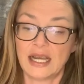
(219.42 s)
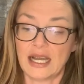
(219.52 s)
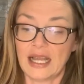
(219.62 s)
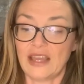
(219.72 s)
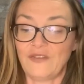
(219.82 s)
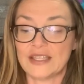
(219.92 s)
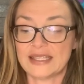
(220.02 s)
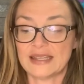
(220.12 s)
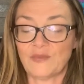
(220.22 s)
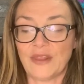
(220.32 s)
If it's
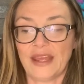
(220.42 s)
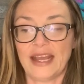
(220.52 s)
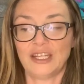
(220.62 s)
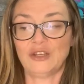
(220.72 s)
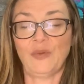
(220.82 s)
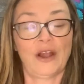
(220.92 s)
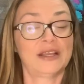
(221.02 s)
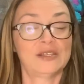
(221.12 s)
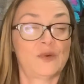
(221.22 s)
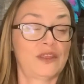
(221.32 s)
someone that I do
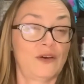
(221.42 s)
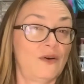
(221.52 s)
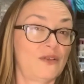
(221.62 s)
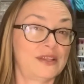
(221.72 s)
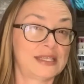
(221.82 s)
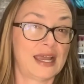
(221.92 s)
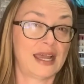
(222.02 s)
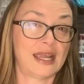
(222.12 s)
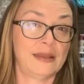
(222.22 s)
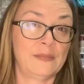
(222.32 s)
parties with all the
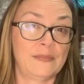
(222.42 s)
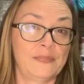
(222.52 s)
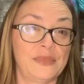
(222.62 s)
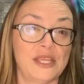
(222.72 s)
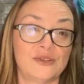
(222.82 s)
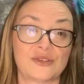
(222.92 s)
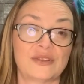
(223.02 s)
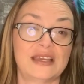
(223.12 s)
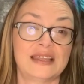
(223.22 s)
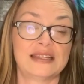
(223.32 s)
time,
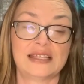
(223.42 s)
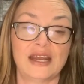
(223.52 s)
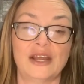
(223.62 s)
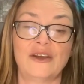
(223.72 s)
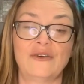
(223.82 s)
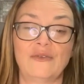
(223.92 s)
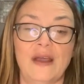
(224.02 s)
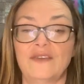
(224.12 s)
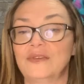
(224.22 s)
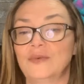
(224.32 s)
usually they say no.
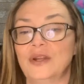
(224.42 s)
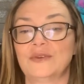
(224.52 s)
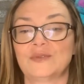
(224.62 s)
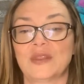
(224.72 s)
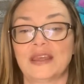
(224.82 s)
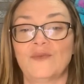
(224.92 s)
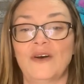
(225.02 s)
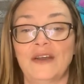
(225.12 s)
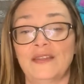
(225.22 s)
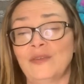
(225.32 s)
Everyone knows what they
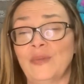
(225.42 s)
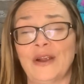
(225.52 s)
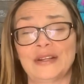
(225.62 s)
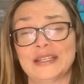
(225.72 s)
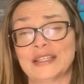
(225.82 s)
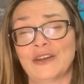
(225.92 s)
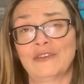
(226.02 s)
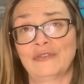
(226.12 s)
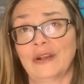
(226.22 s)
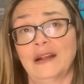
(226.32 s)
want, and the party's
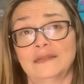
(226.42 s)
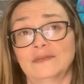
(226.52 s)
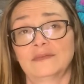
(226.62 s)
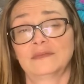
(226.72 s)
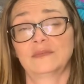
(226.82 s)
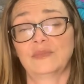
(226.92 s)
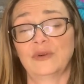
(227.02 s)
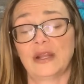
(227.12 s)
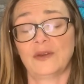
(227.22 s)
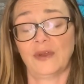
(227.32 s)
over
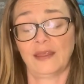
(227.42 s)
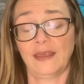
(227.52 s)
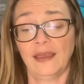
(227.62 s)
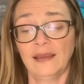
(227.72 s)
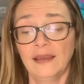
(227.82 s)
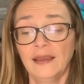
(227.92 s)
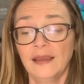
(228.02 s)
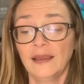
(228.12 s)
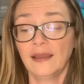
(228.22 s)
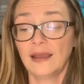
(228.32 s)
pretty quickly.
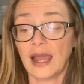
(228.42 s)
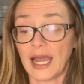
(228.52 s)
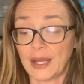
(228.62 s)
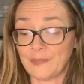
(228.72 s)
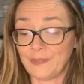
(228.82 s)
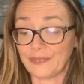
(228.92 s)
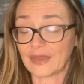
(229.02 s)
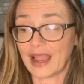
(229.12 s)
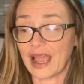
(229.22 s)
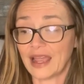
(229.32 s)

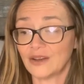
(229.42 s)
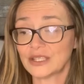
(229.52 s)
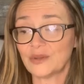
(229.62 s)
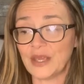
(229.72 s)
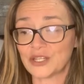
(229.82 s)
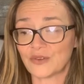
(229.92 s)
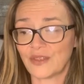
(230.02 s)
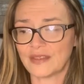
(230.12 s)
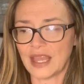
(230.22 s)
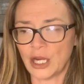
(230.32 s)
I also make sure
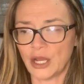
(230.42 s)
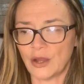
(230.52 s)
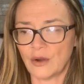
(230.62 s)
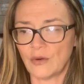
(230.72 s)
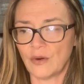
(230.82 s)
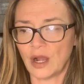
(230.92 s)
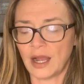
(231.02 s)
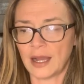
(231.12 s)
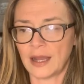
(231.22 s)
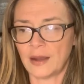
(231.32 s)
that they know
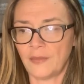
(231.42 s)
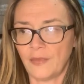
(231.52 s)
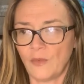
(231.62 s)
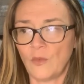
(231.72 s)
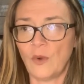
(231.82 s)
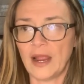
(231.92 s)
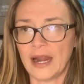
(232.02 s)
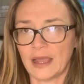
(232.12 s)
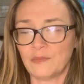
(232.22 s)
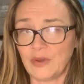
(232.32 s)
when
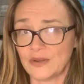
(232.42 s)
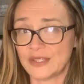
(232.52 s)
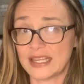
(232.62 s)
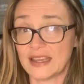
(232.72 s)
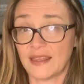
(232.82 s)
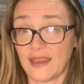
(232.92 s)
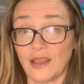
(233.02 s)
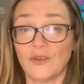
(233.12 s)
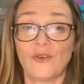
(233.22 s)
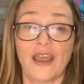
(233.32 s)
I'm posting
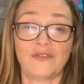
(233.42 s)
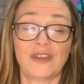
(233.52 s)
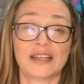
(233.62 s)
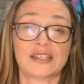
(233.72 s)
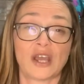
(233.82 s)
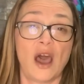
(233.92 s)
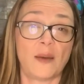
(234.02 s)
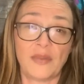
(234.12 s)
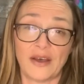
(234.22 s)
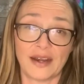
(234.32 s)
thank you graphics to
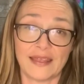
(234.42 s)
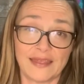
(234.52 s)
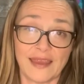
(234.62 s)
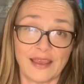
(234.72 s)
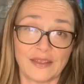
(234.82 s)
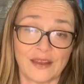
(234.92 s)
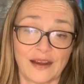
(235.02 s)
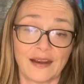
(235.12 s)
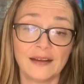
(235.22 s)
hop on and thank the